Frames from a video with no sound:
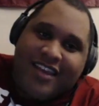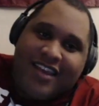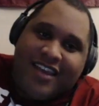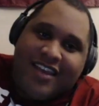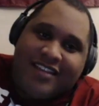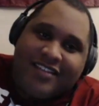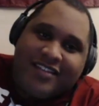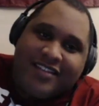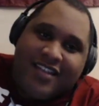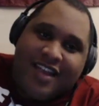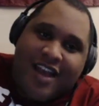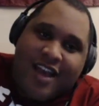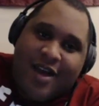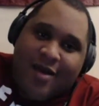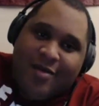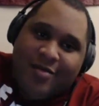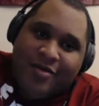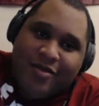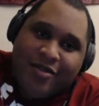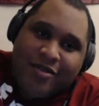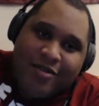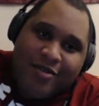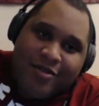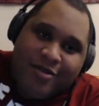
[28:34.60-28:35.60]
ass Tom
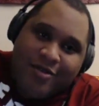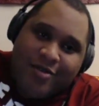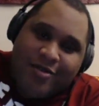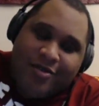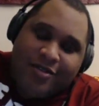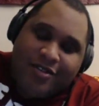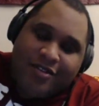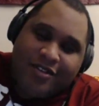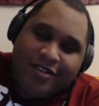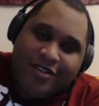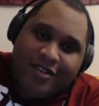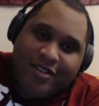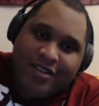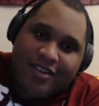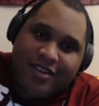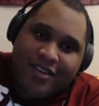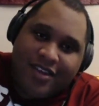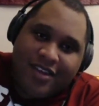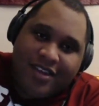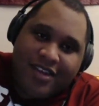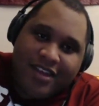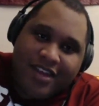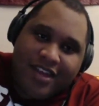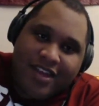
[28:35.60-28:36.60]
Cruise,
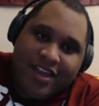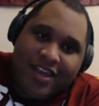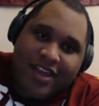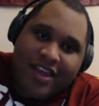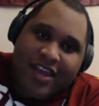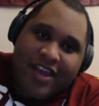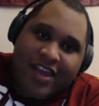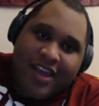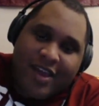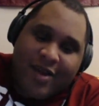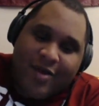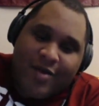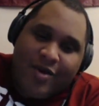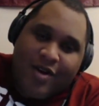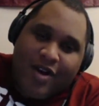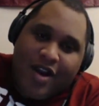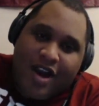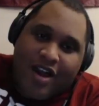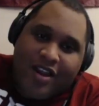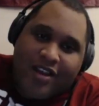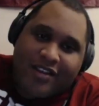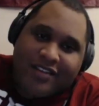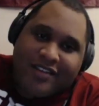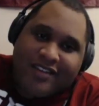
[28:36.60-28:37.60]
and we'll
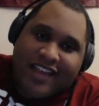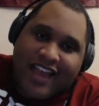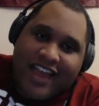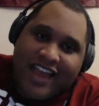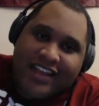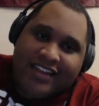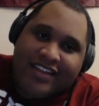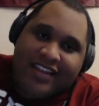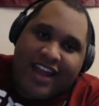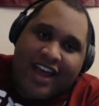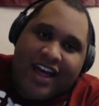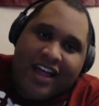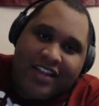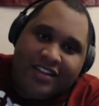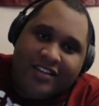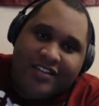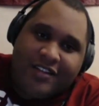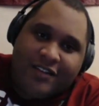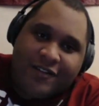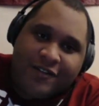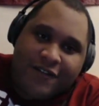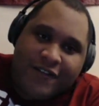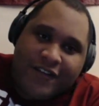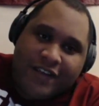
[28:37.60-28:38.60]
call it Scientology
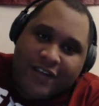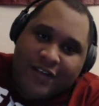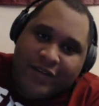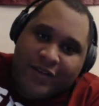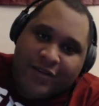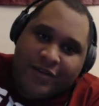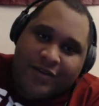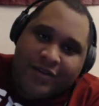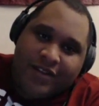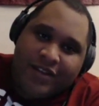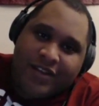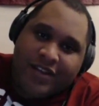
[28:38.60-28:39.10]
Field.